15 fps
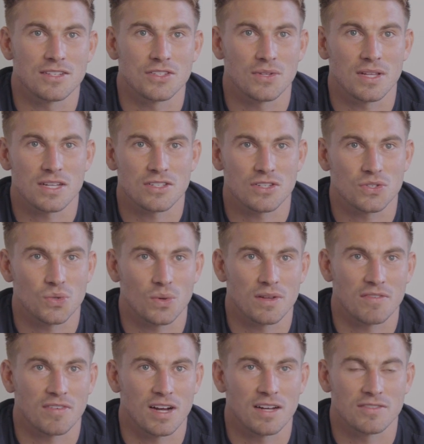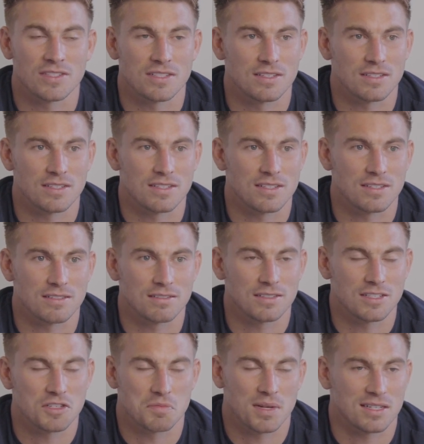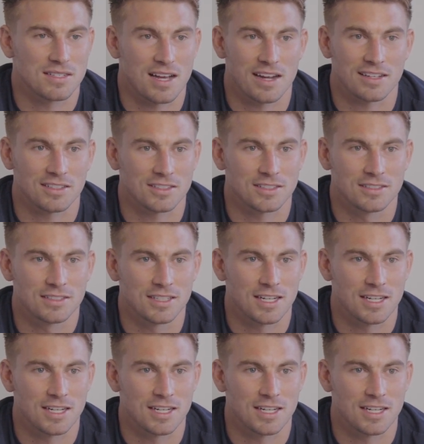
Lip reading: in 2025 is spectacular.